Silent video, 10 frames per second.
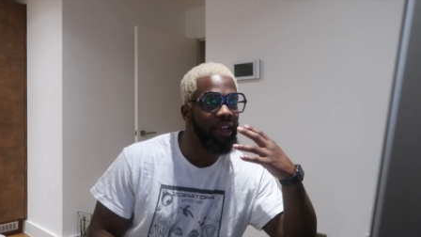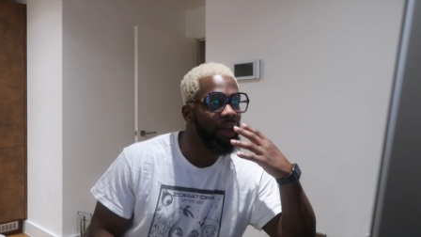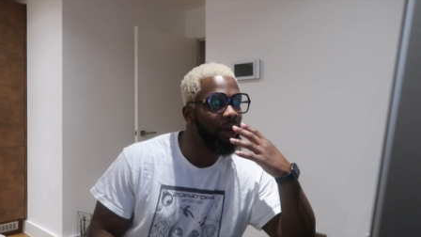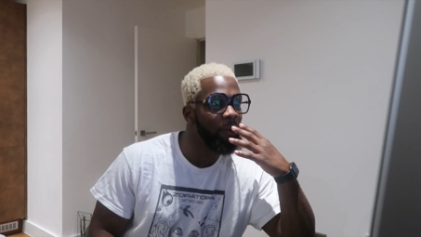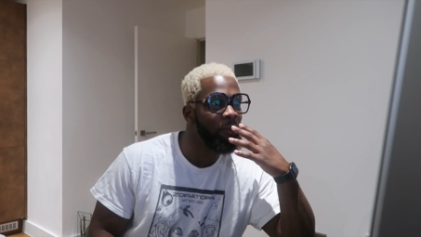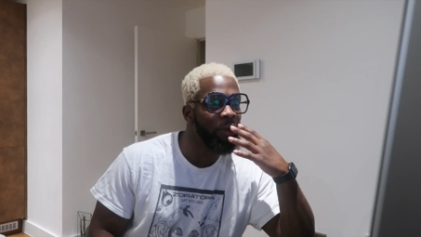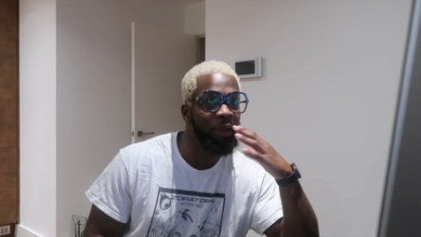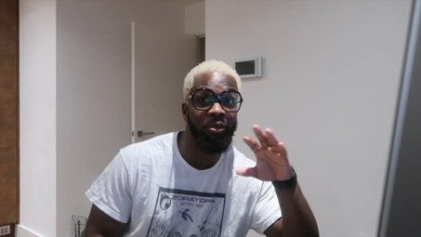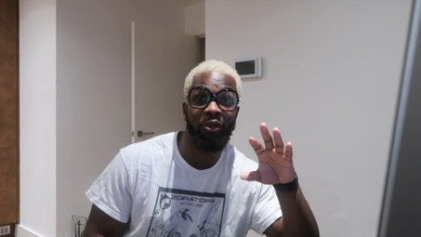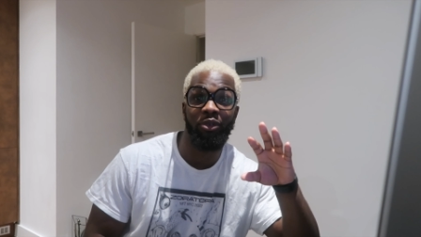um,
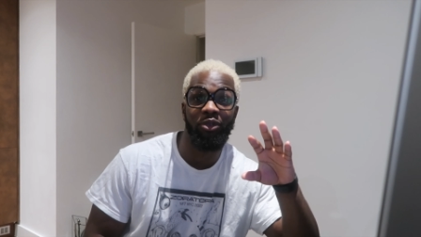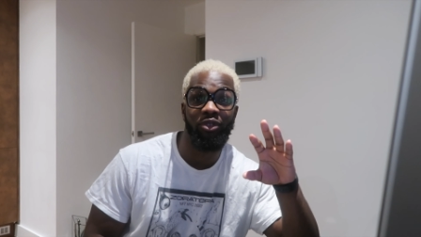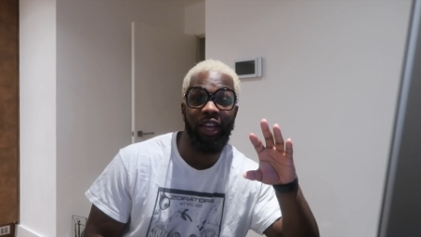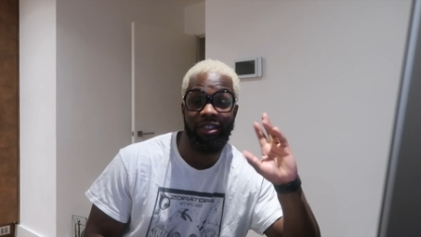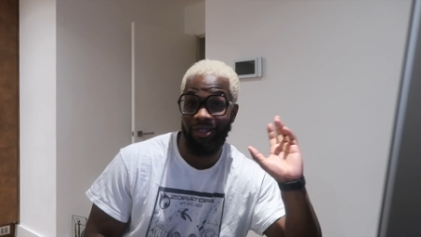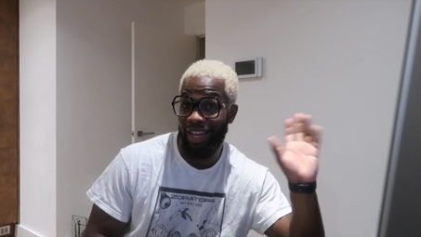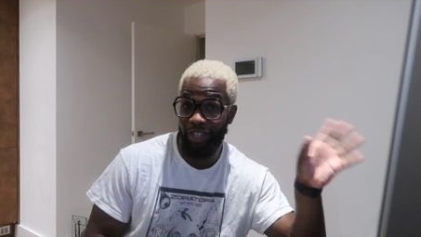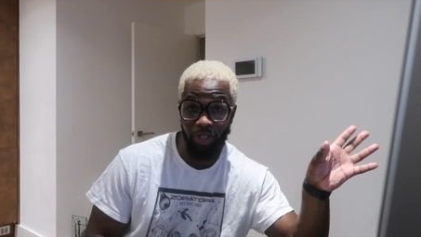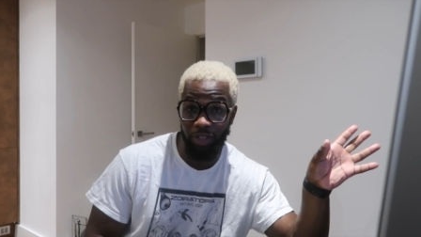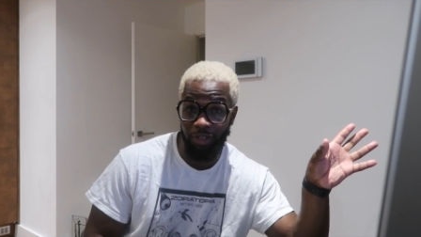people's
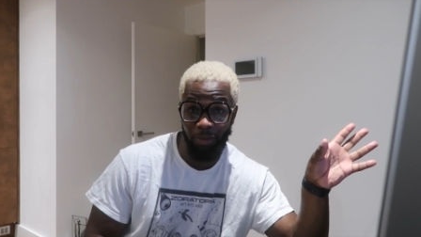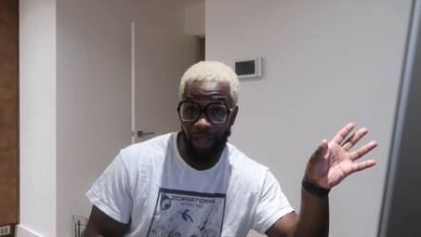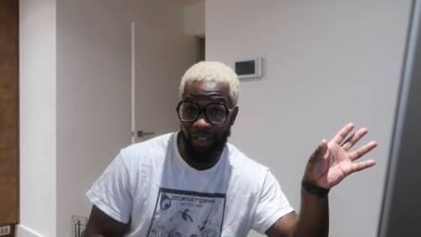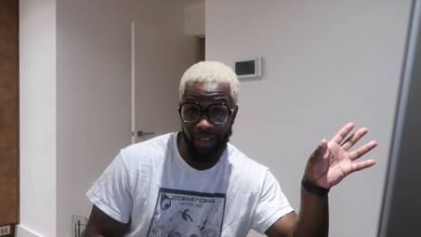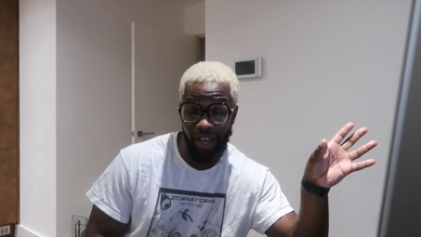attention spans